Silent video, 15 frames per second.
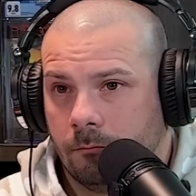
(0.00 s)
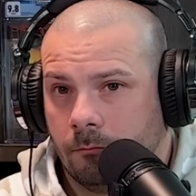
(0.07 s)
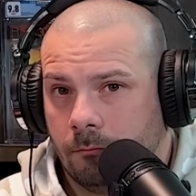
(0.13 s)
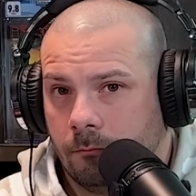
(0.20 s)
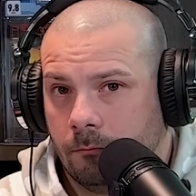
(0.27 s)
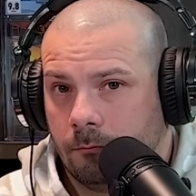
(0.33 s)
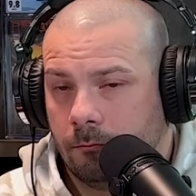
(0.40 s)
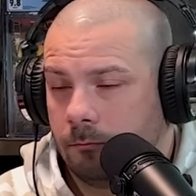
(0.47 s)

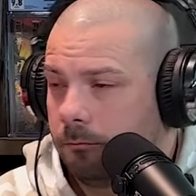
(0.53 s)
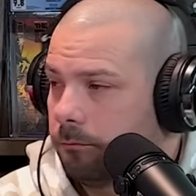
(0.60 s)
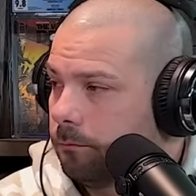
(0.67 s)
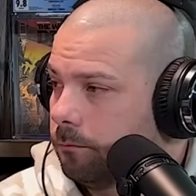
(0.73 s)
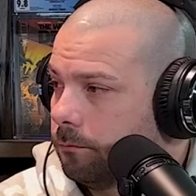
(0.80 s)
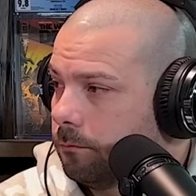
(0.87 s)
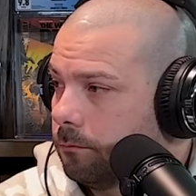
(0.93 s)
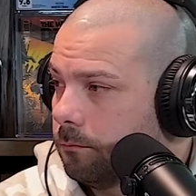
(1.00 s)

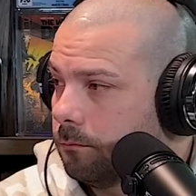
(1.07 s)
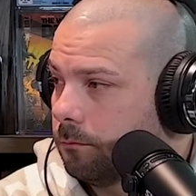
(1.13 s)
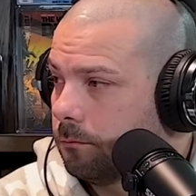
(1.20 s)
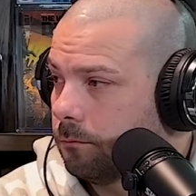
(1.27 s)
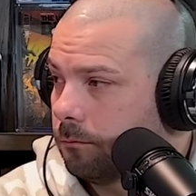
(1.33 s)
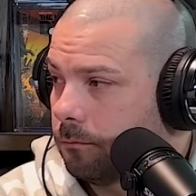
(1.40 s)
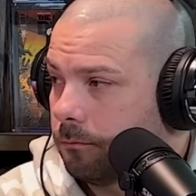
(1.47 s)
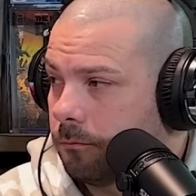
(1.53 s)

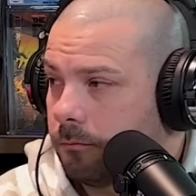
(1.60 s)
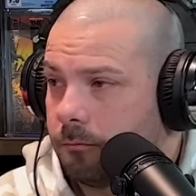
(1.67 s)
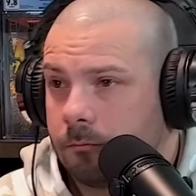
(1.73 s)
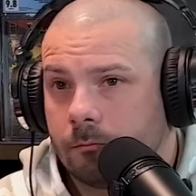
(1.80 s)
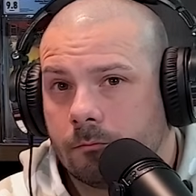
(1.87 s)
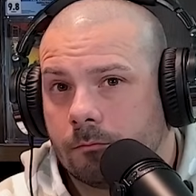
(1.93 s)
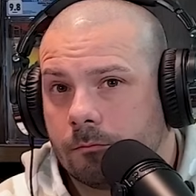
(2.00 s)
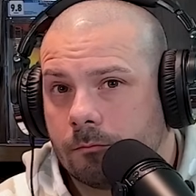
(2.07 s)

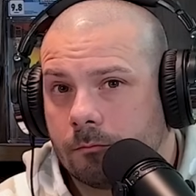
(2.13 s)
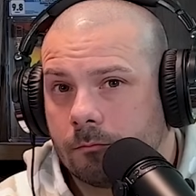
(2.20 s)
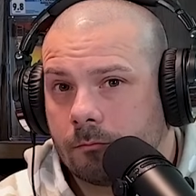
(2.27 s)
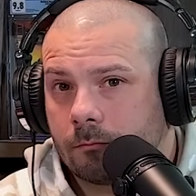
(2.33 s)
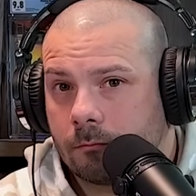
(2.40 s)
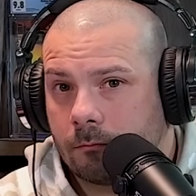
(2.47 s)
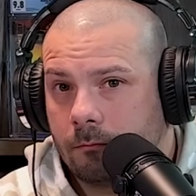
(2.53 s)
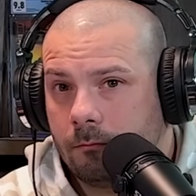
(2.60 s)

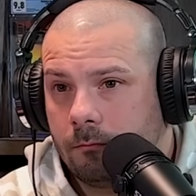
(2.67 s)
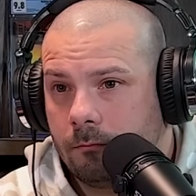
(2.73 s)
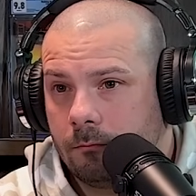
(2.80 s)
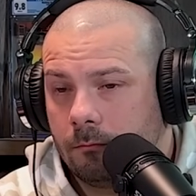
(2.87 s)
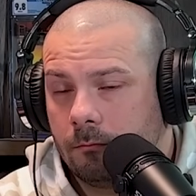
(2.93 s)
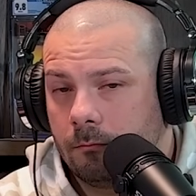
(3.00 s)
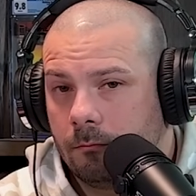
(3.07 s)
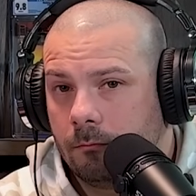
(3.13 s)

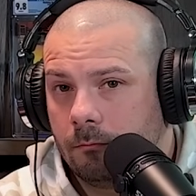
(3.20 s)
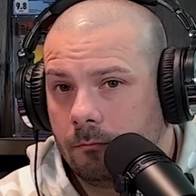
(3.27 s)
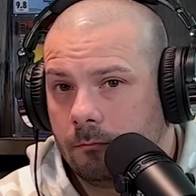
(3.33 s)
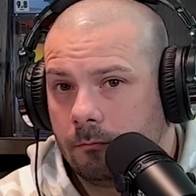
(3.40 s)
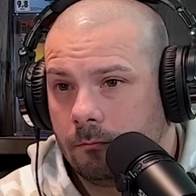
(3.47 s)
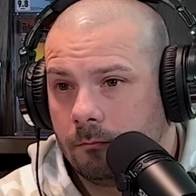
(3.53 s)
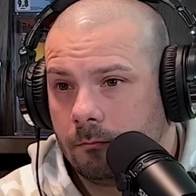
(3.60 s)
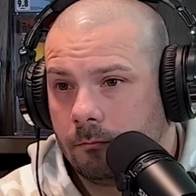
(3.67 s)

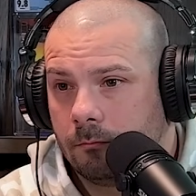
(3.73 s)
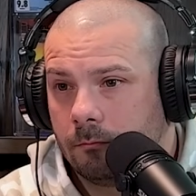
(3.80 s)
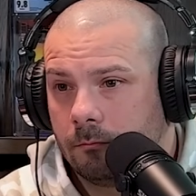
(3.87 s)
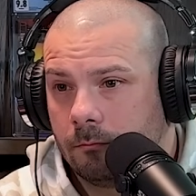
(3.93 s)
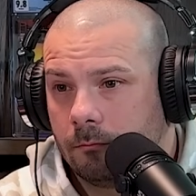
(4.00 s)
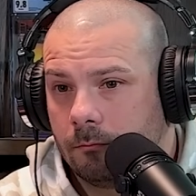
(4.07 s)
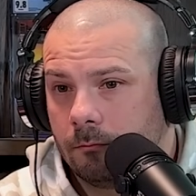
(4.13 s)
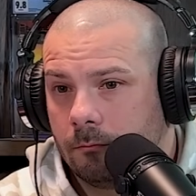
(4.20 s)

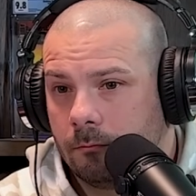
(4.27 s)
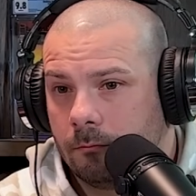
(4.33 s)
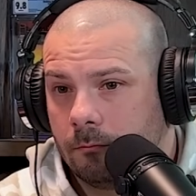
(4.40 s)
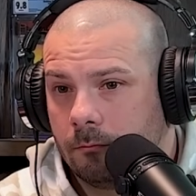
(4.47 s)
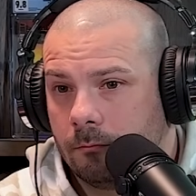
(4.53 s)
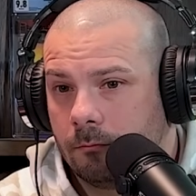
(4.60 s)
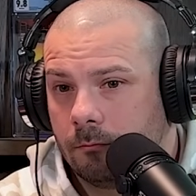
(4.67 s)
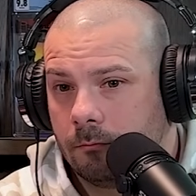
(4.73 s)

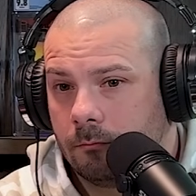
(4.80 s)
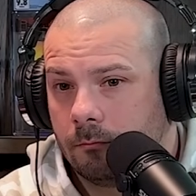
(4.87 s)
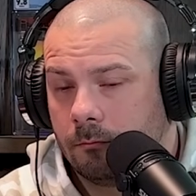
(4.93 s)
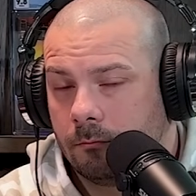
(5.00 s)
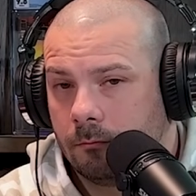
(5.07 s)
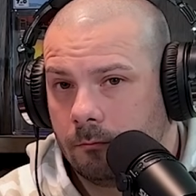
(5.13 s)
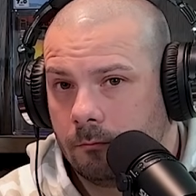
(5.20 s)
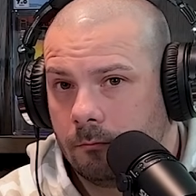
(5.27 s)

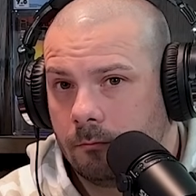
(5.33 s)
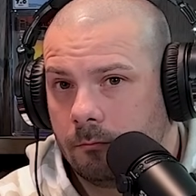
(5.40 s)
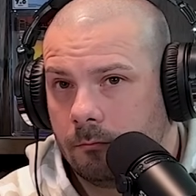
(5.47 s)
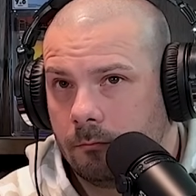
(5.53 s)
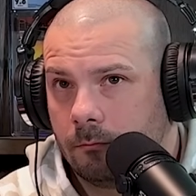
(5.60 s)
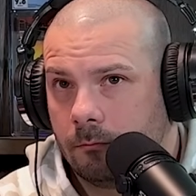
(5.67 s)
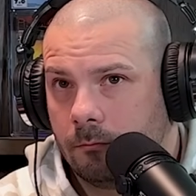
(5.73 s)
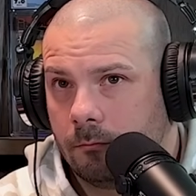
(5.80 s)

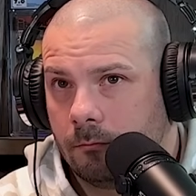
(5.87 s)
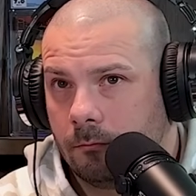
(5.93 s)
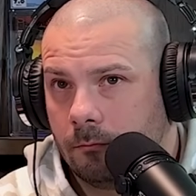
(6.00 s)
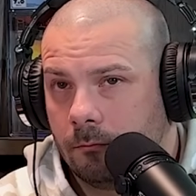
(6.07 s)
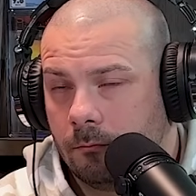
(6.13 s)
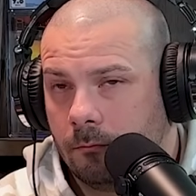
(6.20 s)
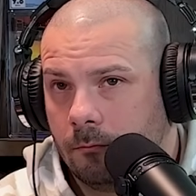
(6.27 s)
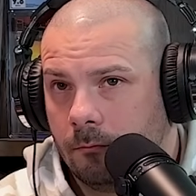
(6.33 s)

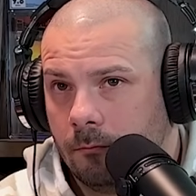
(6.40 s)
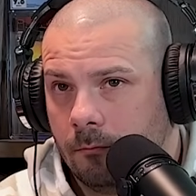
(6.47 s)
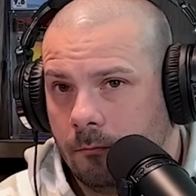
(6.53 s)
This person isn't speaking.